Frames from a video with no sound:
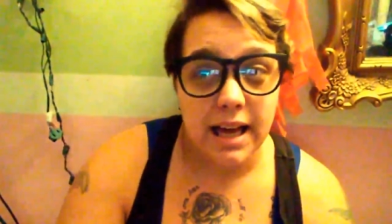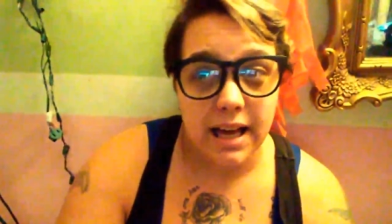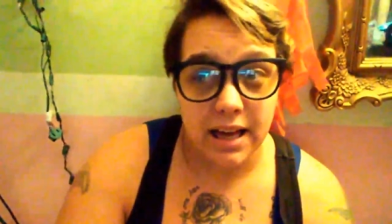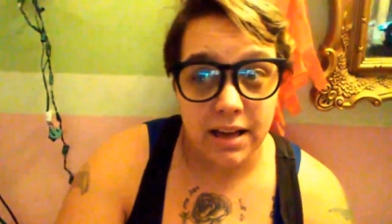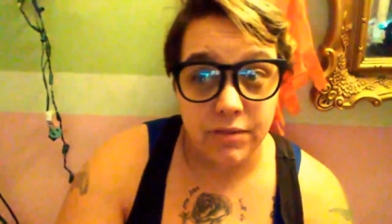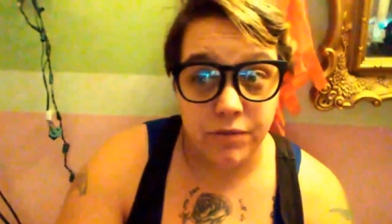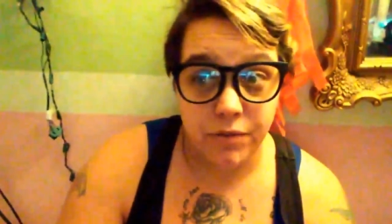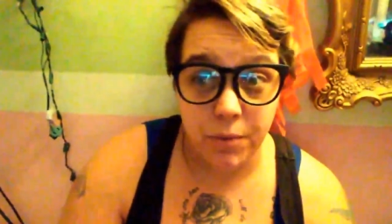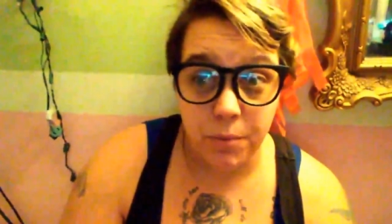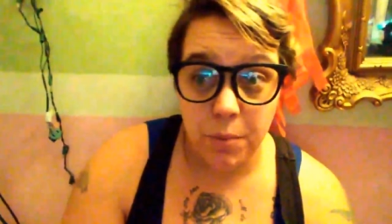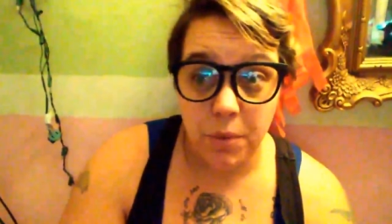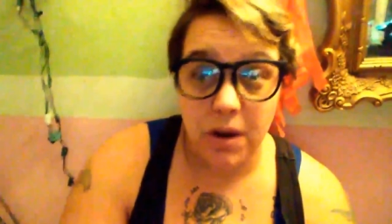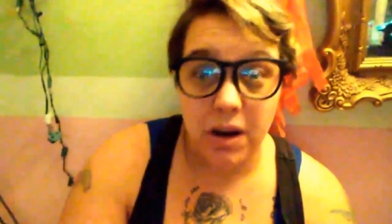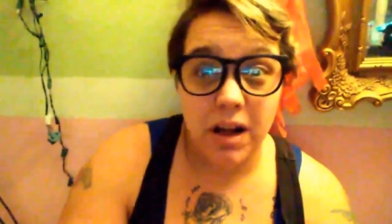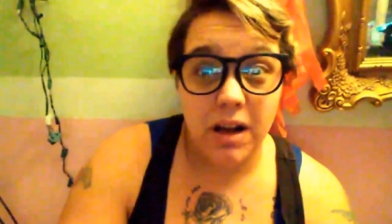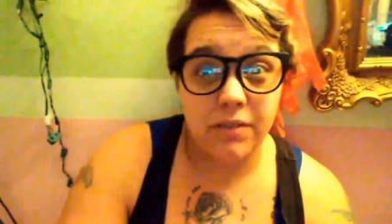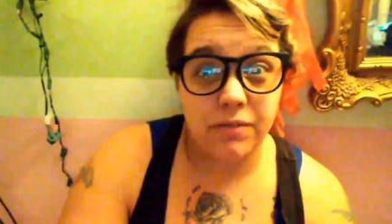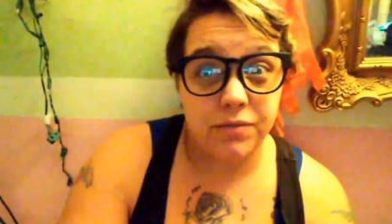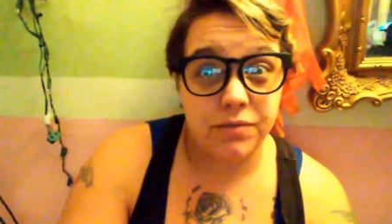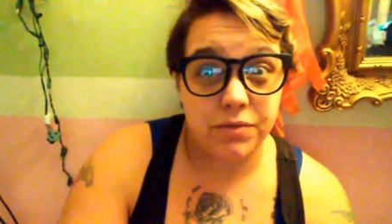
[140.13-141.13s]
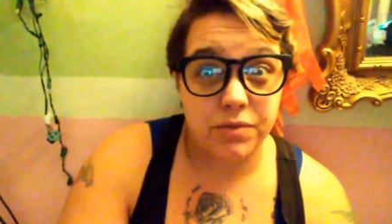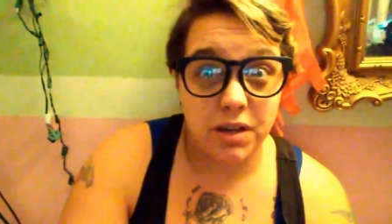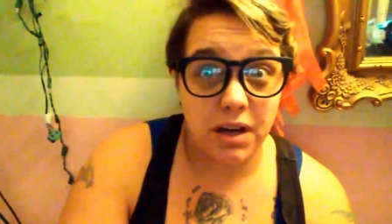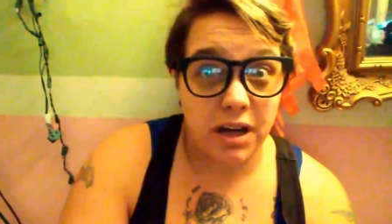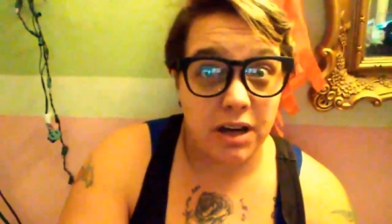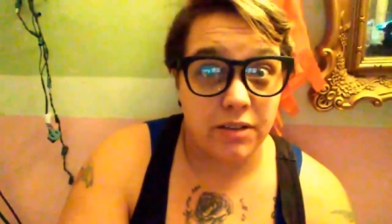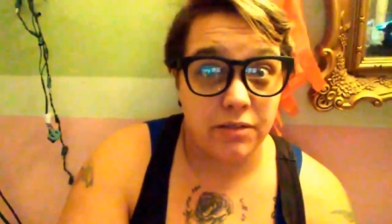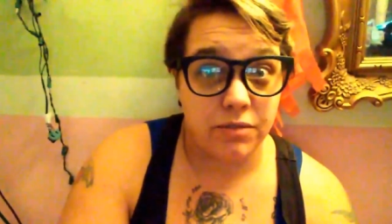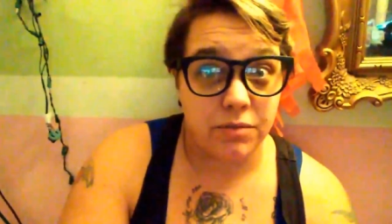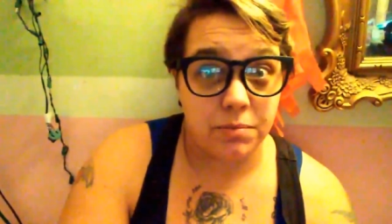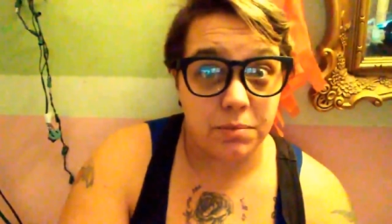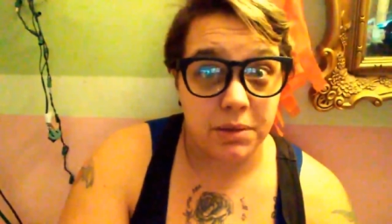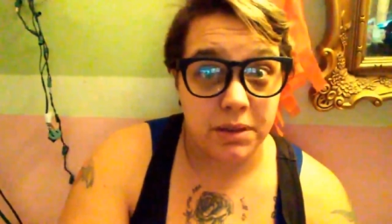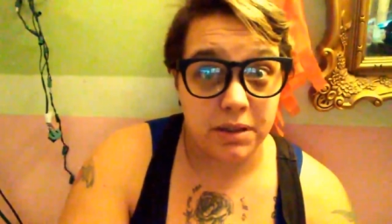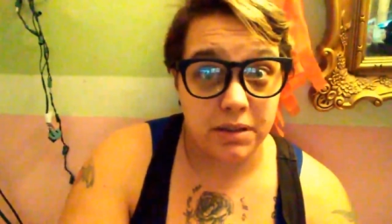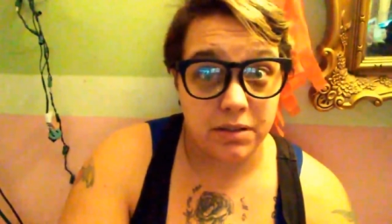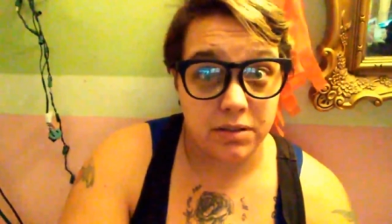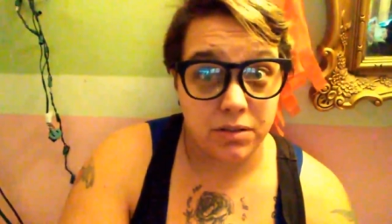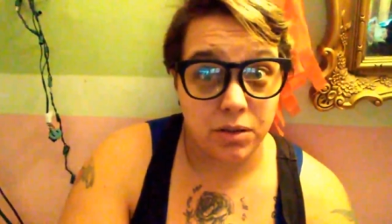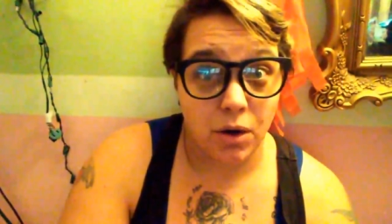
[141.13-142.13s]
and from what I've
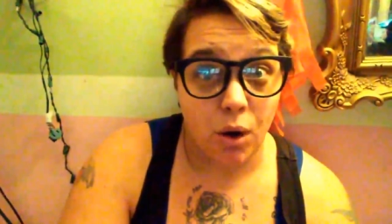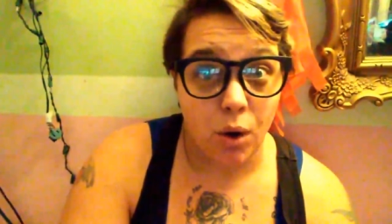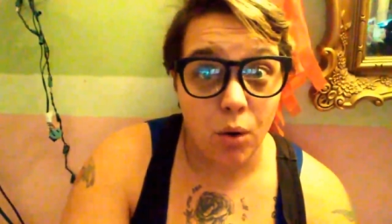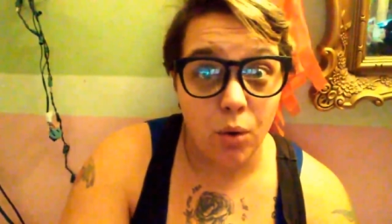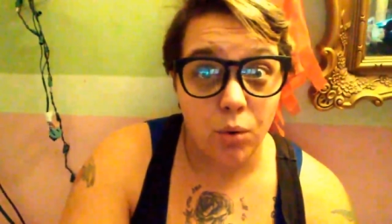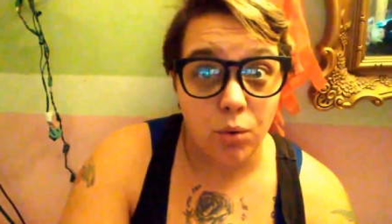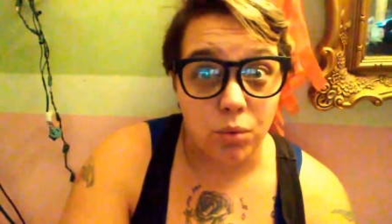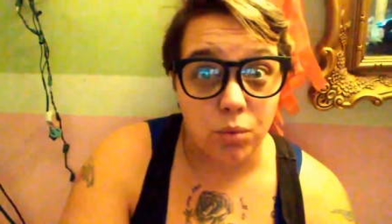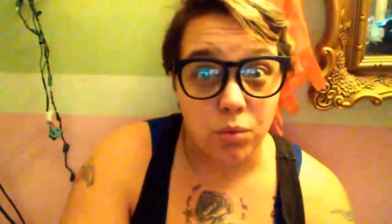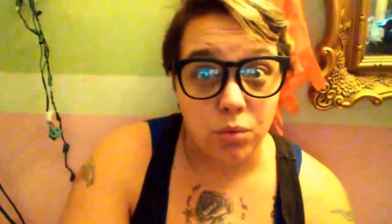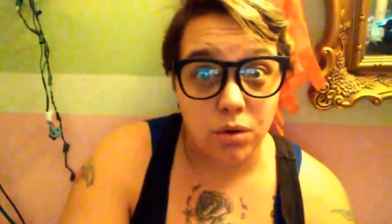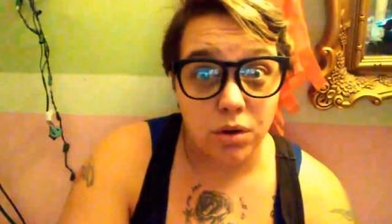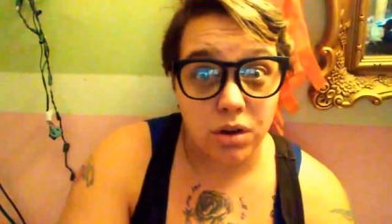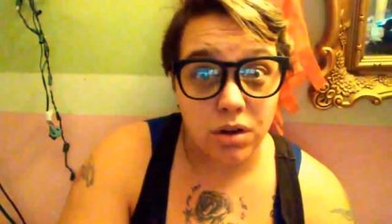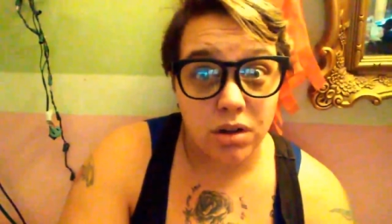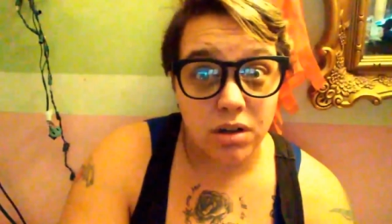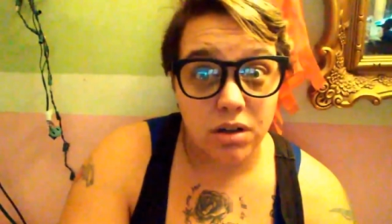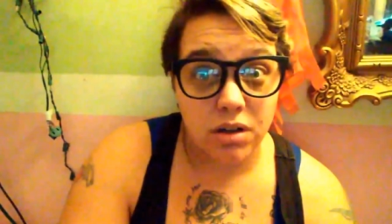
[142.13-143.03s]
been told,